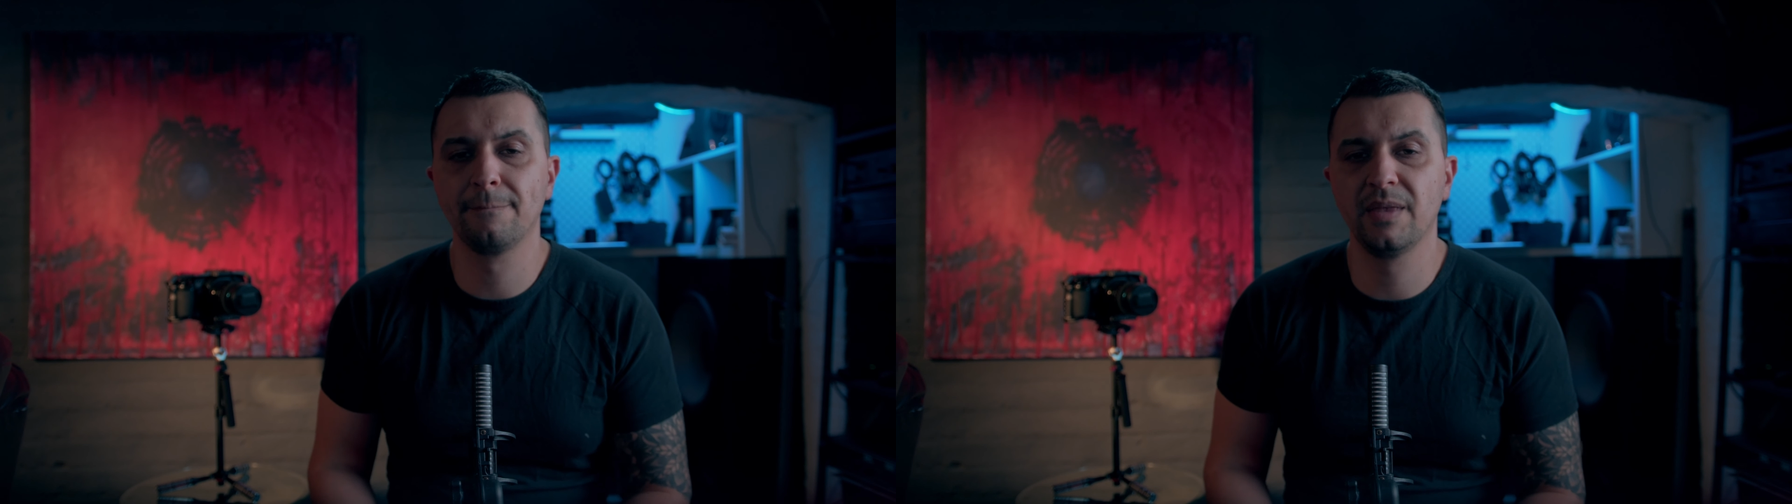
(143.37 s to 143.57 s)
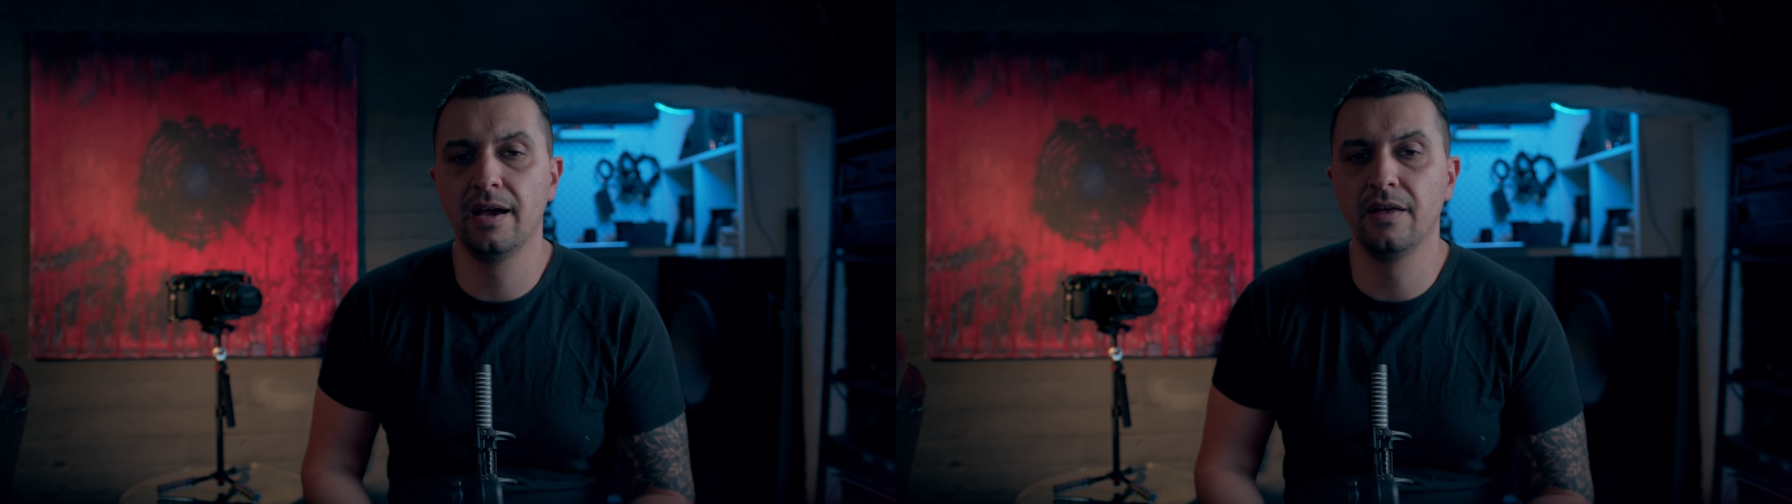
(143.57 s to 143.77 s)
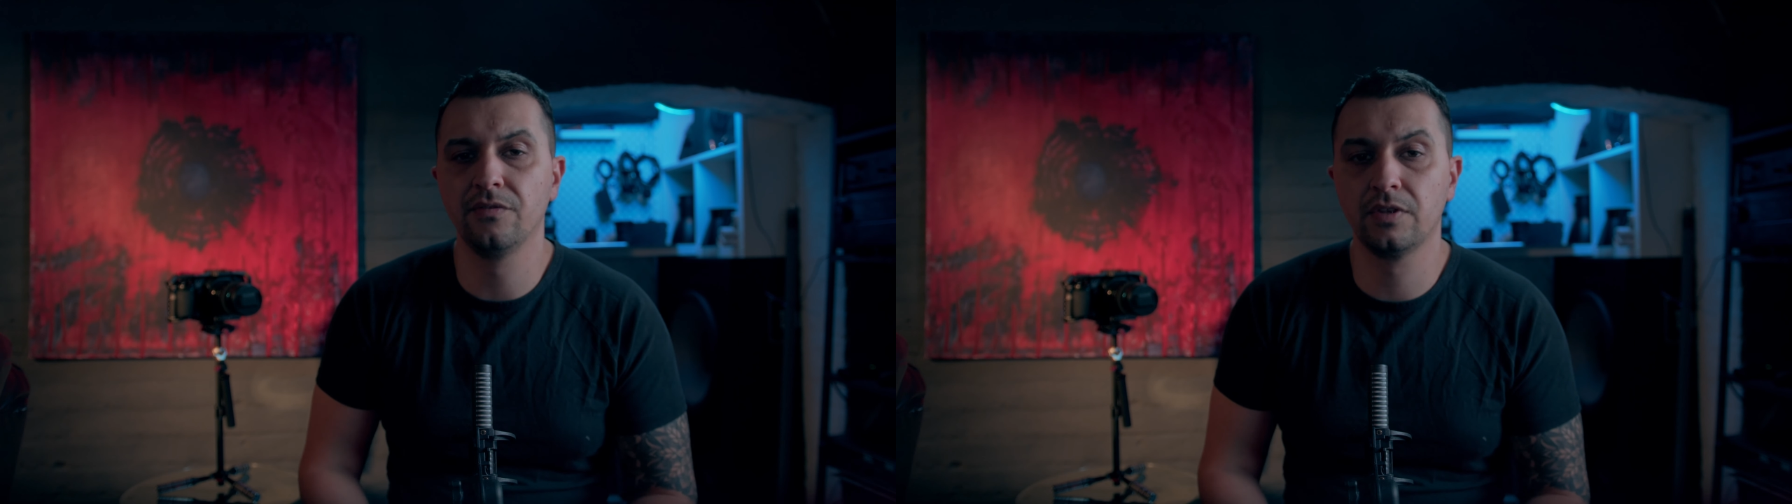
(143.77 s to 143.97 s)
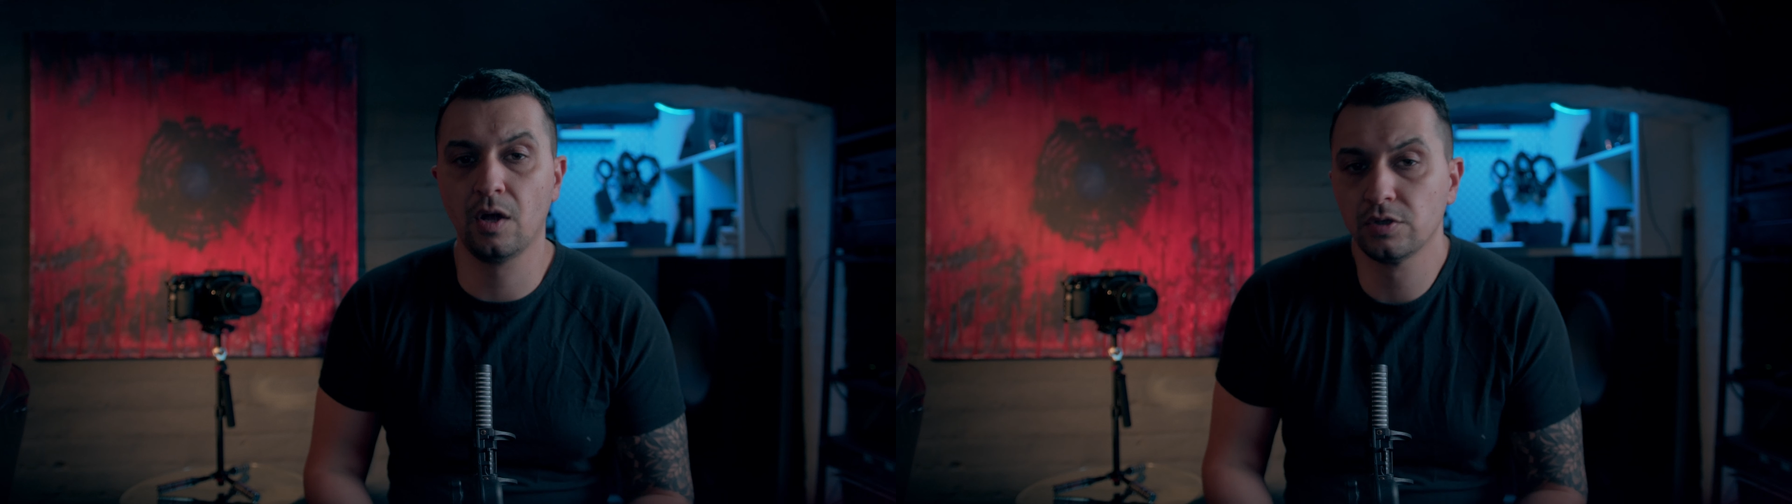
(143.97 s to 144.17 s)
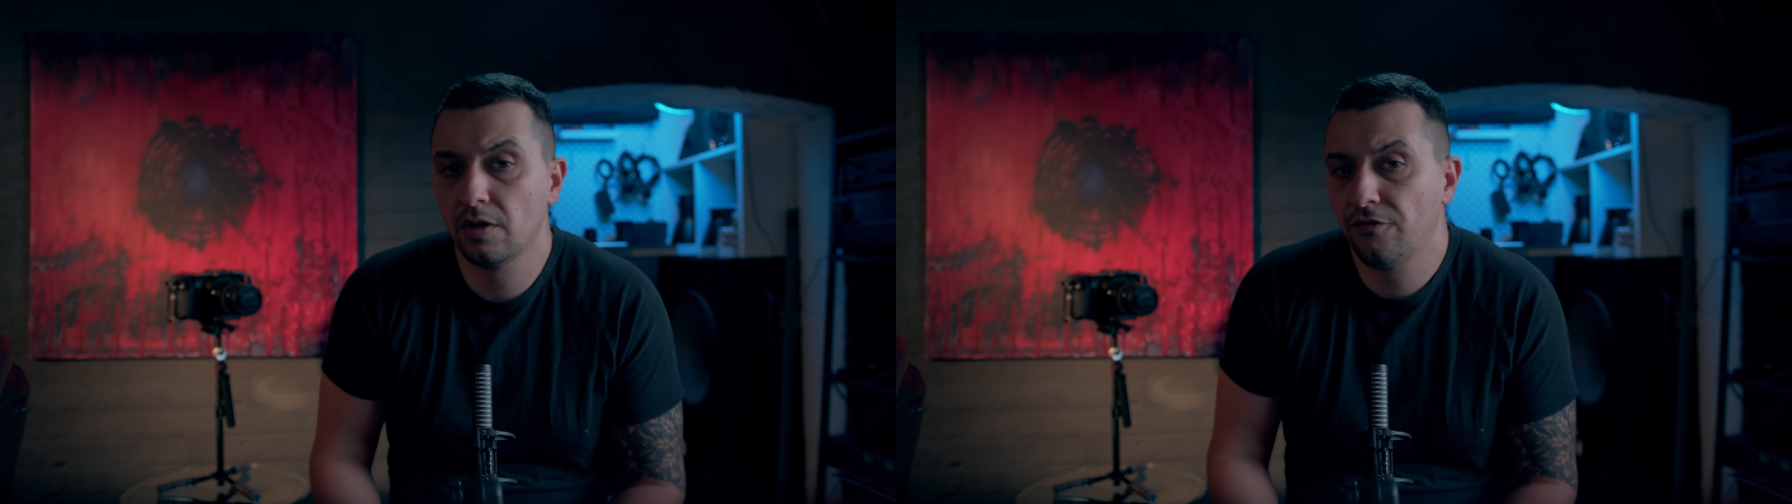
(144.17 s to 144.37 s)
and
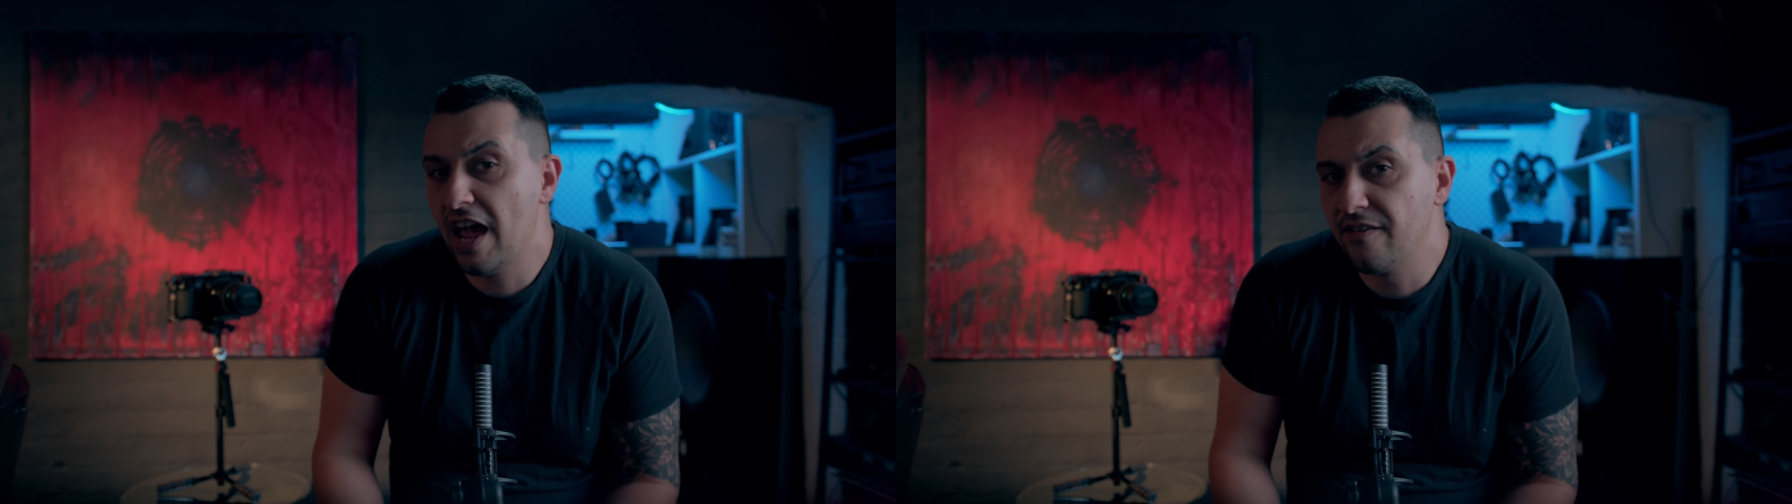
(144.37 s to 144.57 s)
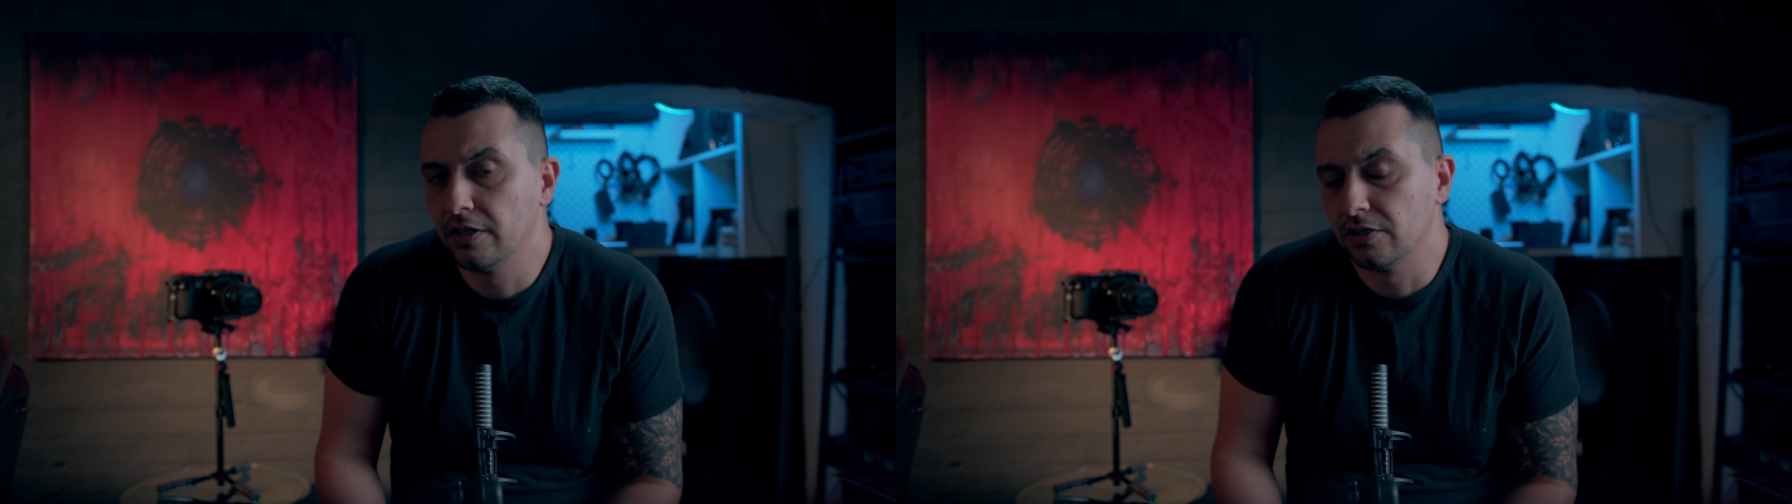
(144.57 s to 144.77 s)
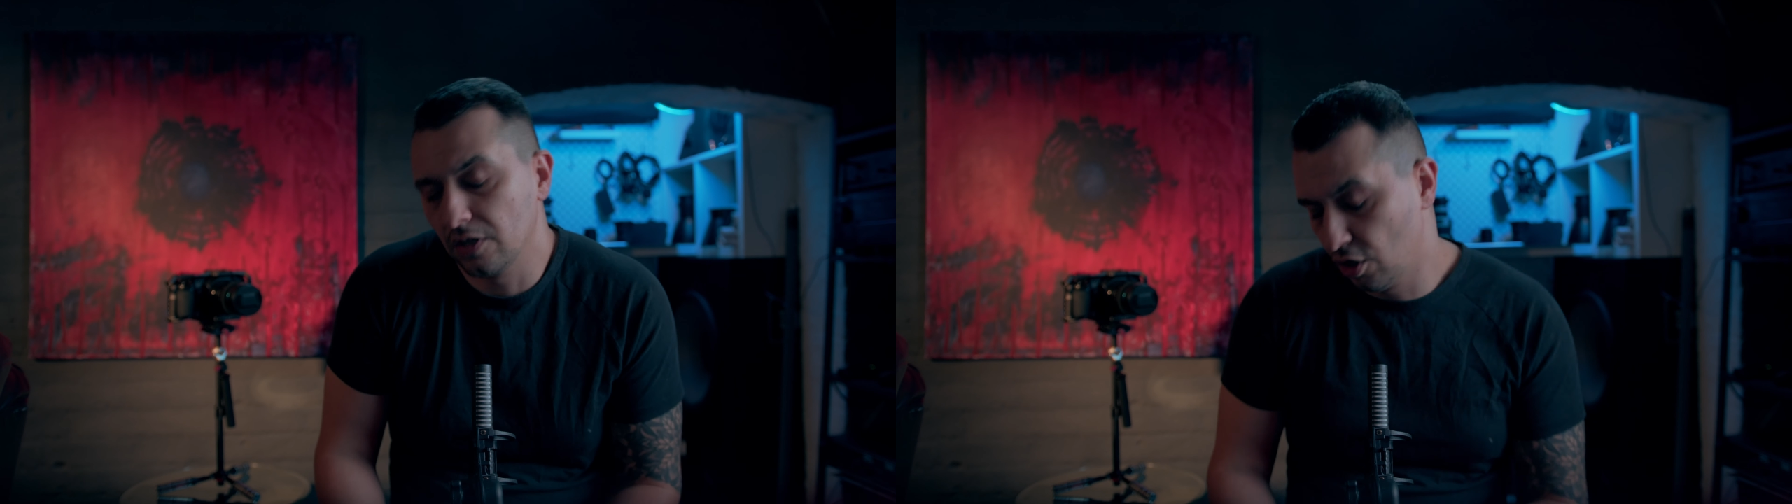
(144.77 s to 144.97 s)
those are the flavors